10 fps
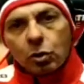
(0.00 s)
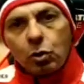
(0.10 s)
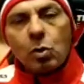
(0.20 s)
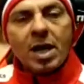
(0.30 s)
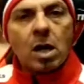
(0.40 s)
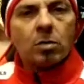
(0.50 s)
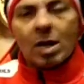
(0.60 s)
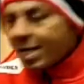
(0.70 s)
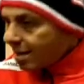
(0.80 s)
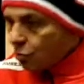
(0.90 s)
do another
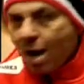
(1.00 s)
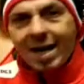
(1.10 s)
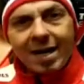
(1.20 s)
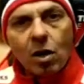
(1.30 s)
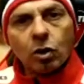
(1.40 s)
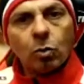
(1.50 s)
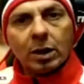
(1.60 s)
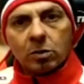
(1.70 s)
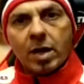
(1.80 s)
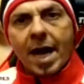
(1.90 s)
one, run another
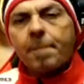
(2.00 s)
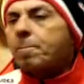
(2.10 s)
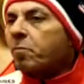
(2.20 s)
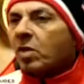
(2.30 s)
one, okay?